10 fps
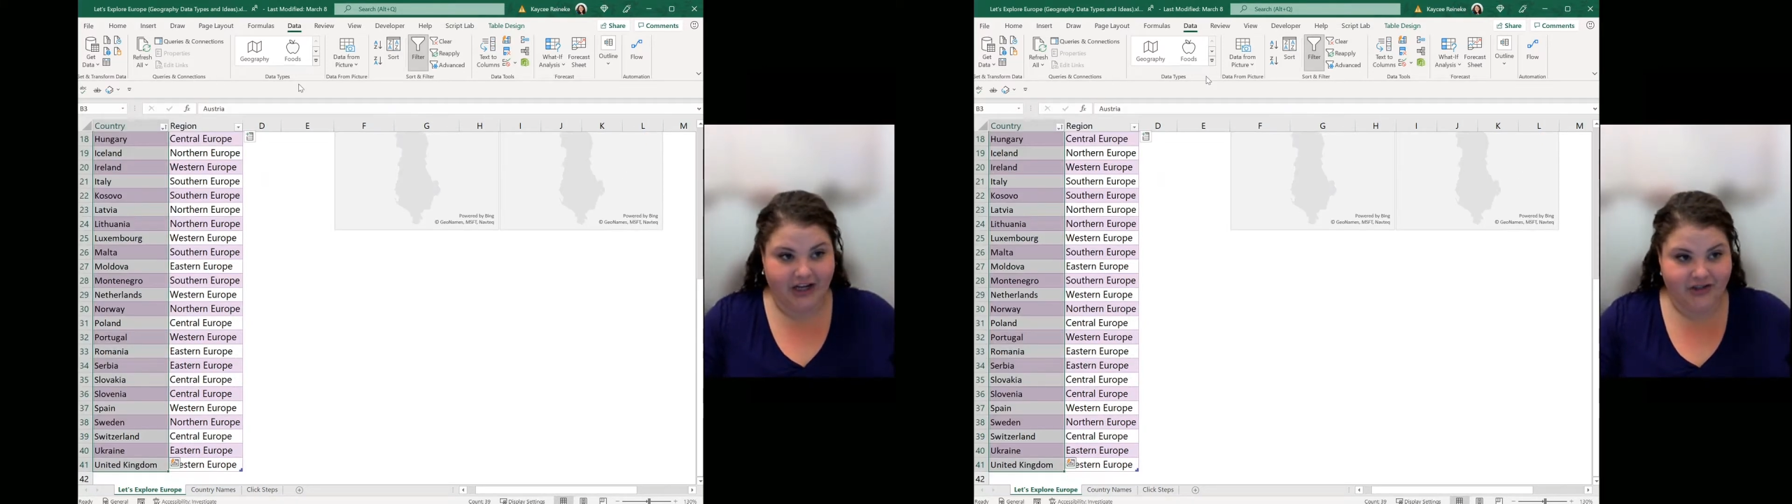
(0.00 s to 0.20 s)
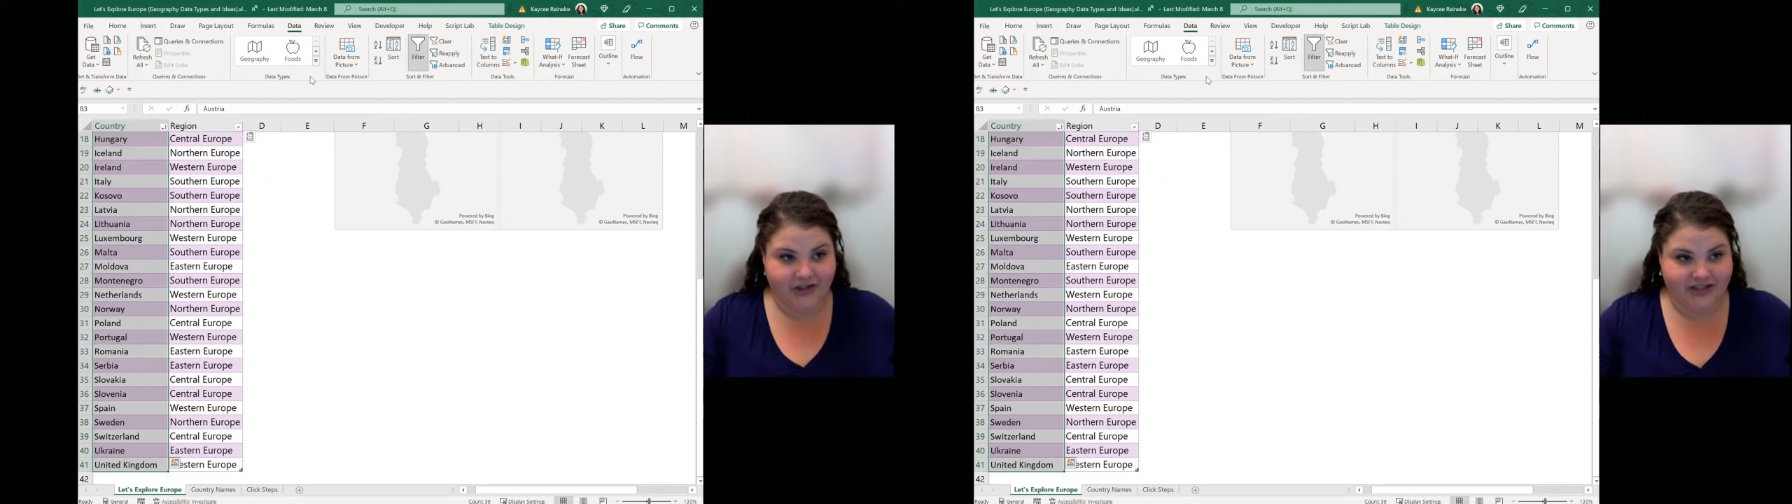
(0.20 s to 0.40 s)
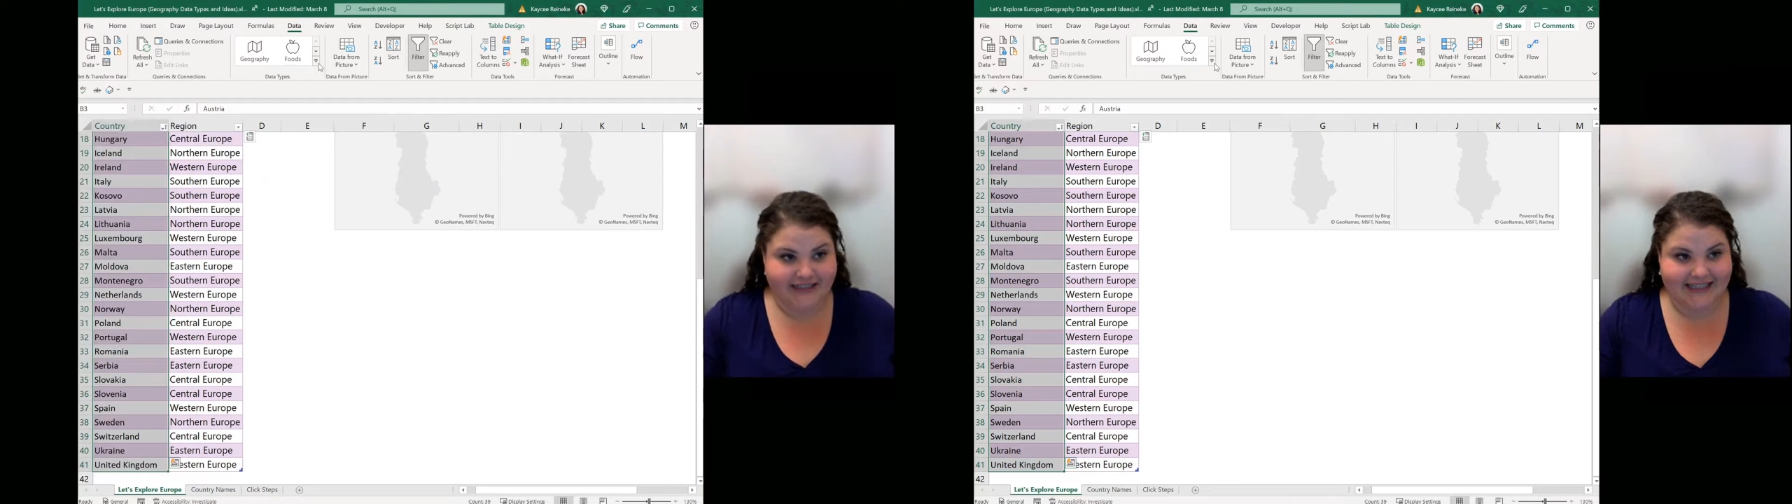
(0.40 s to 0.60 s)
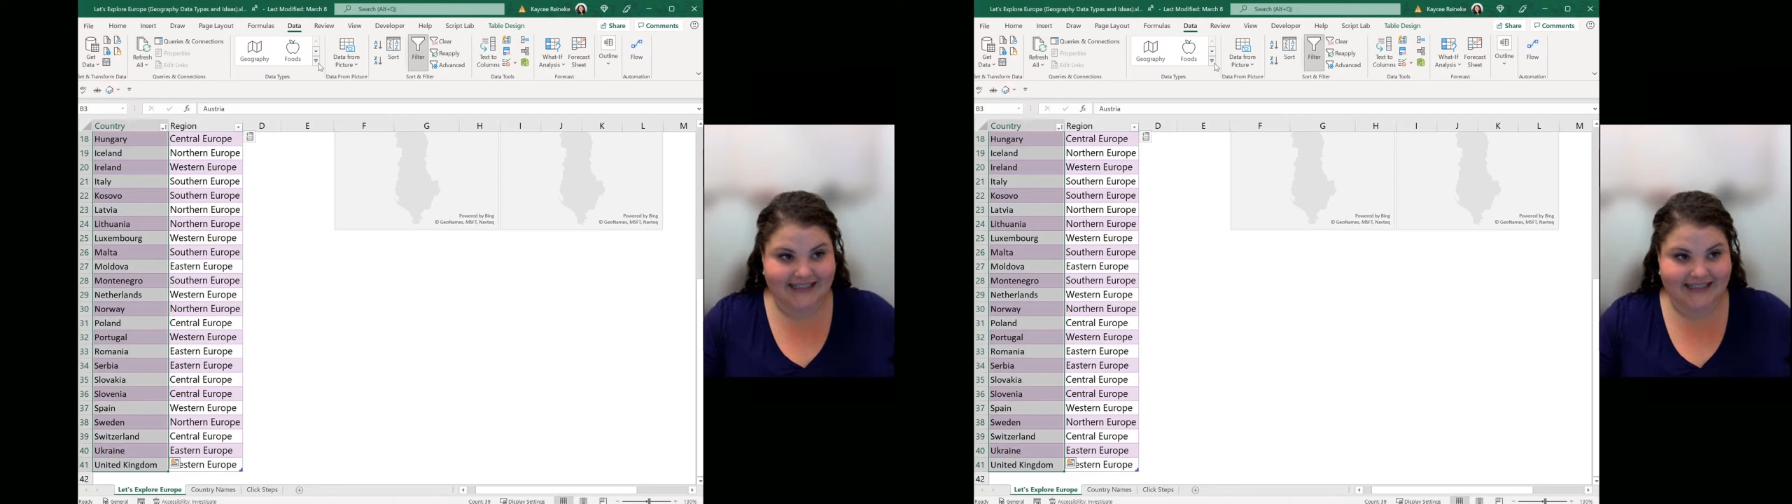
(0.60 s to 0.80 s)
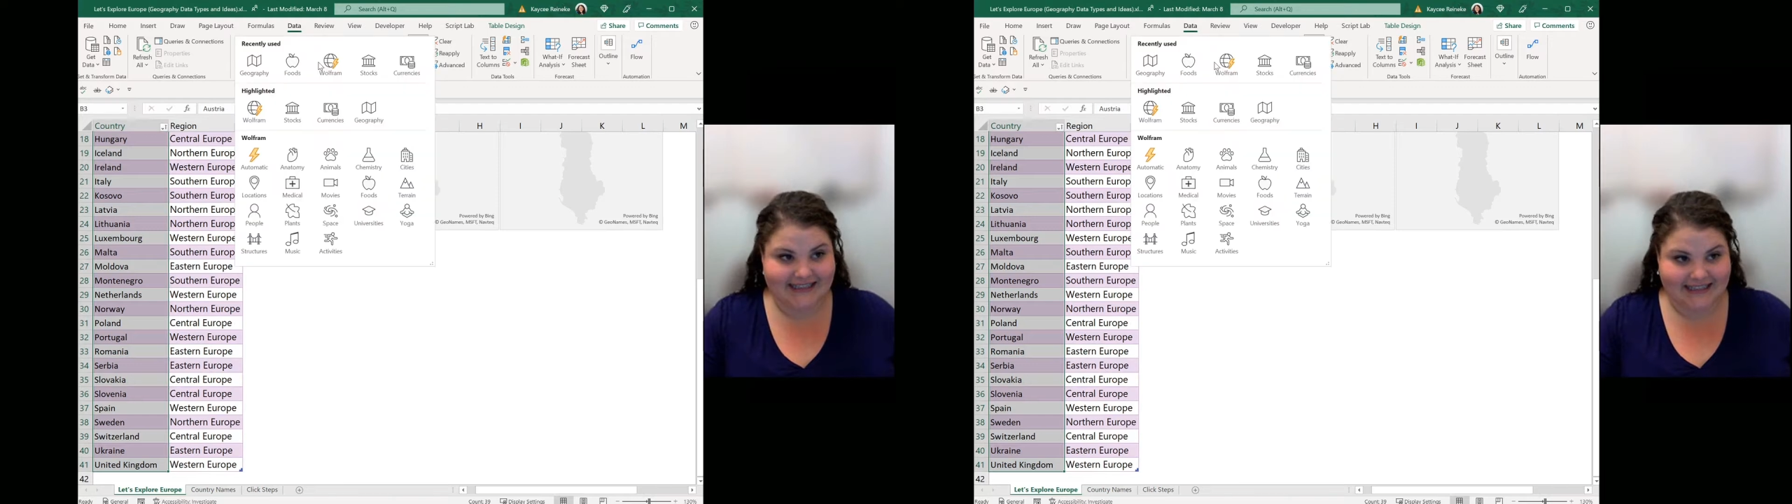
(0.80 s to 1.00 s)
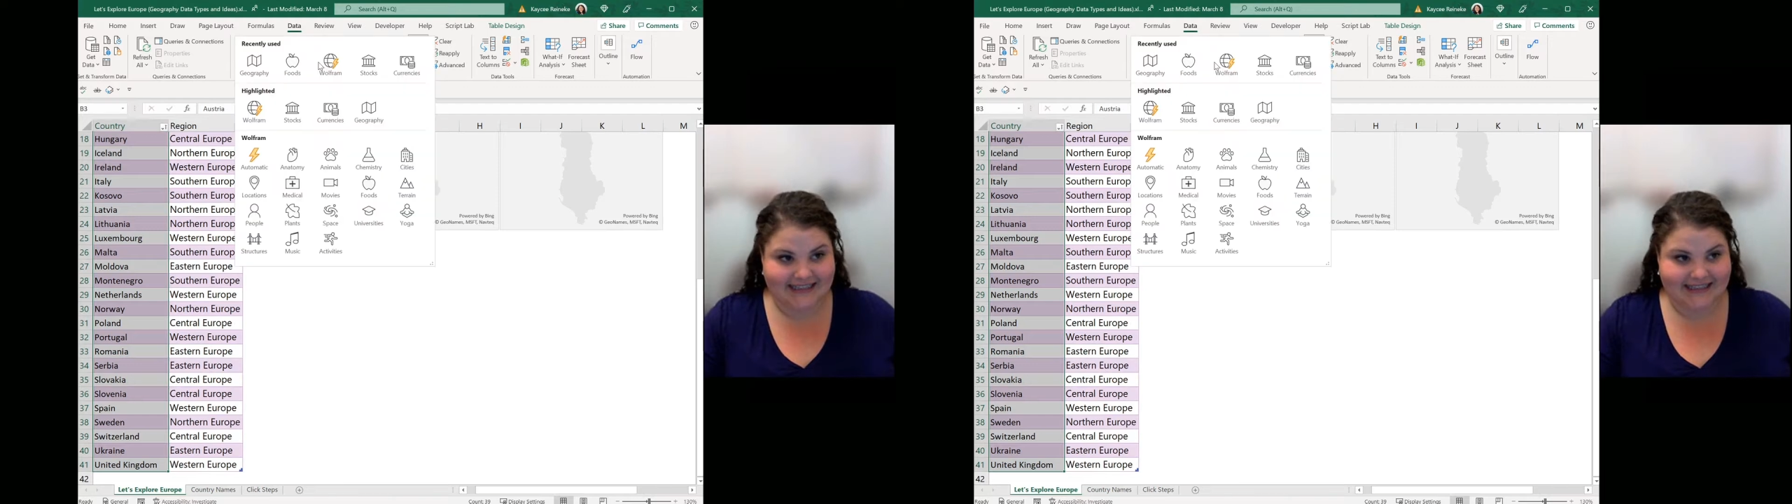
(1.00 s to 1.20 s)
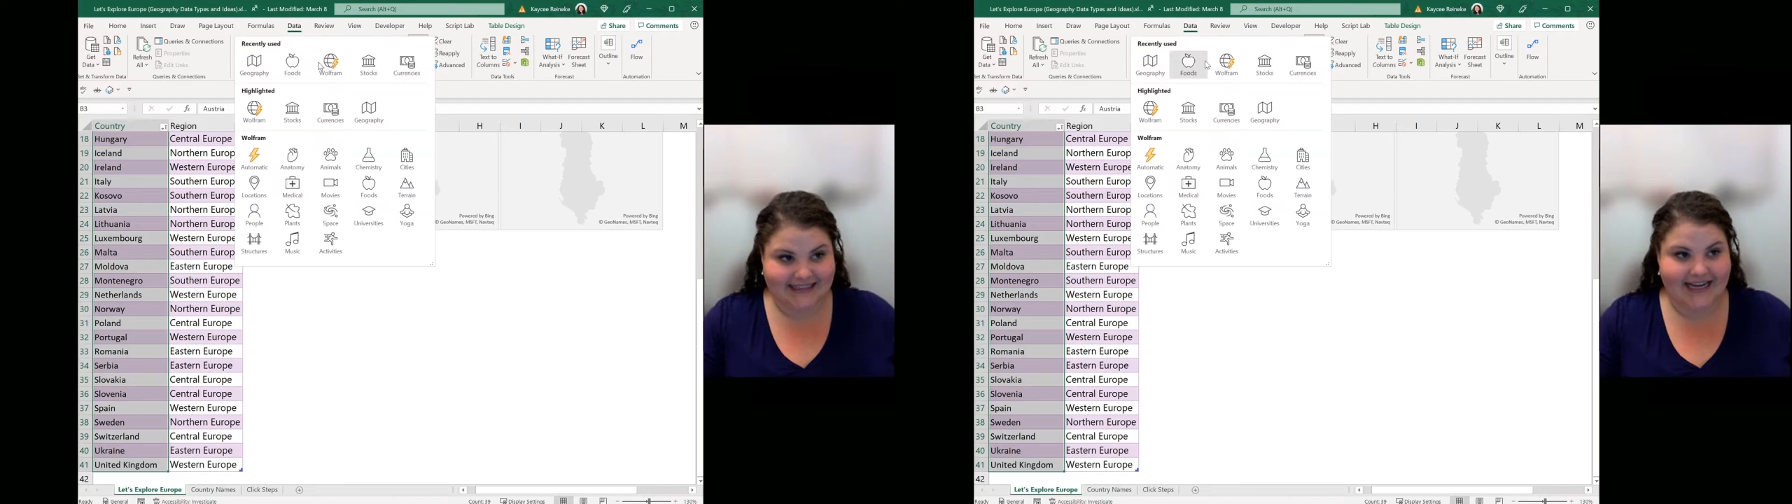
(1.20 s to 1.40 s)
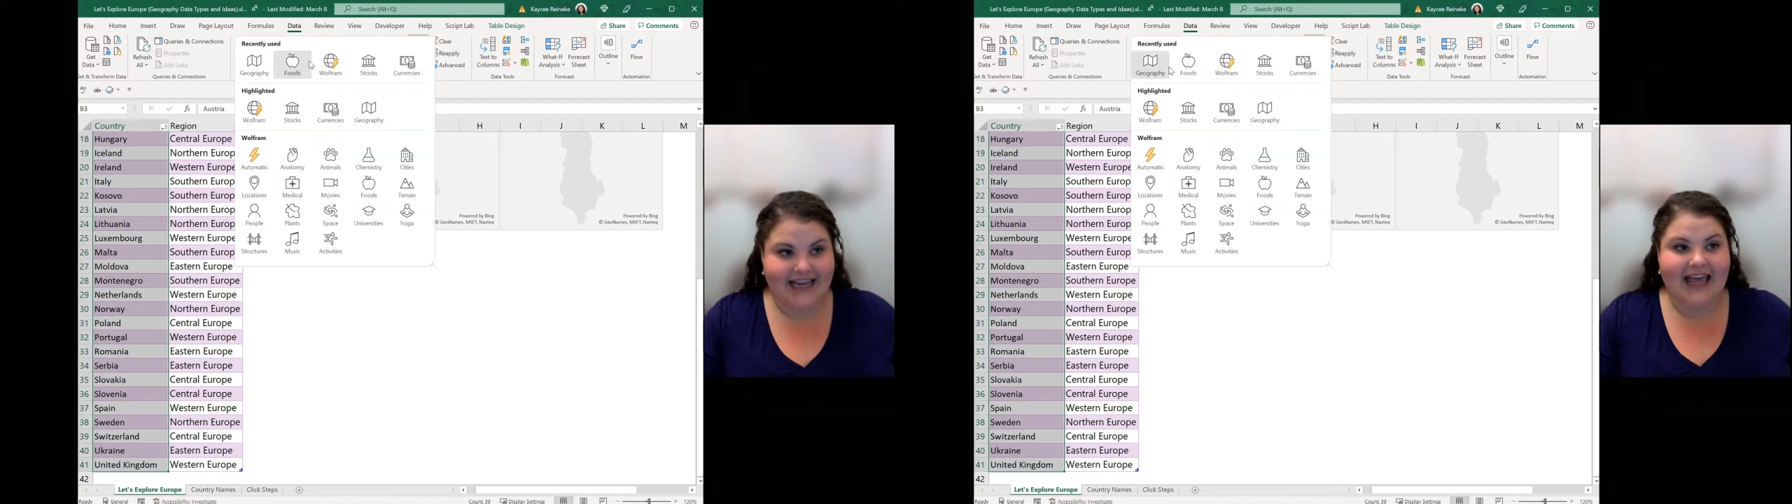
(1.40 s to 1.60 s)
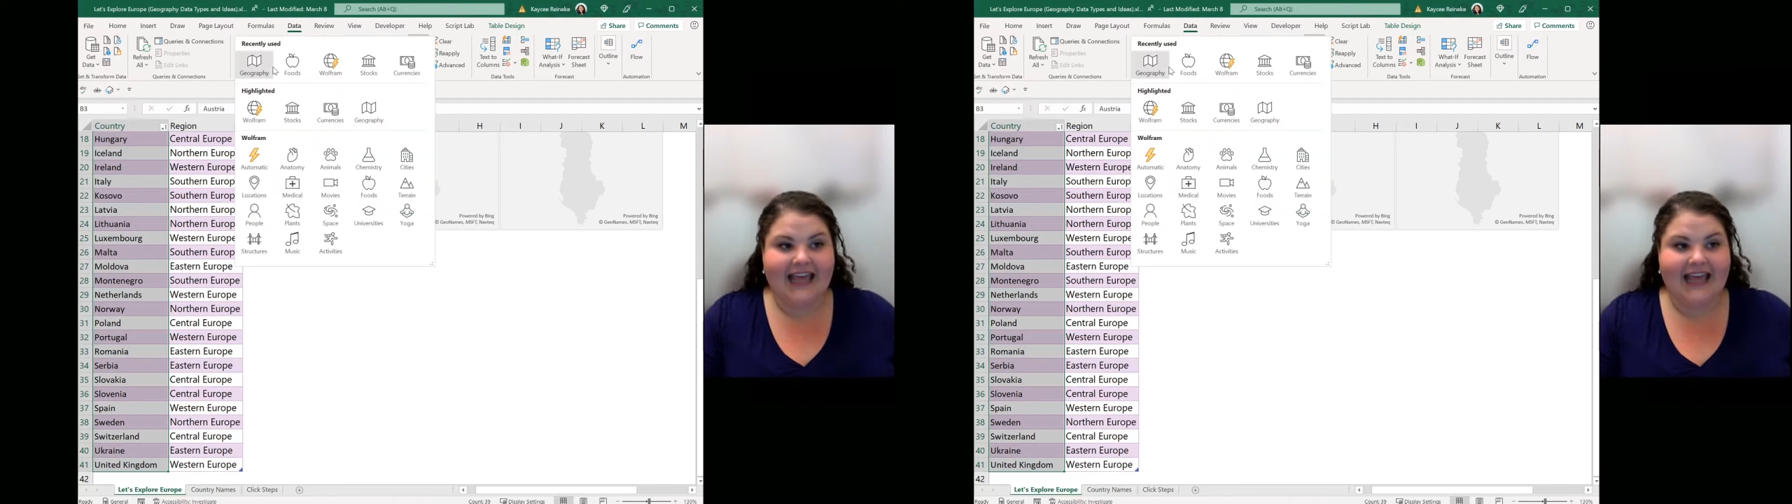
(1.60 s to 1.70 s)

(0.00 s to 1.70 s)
countries in this list,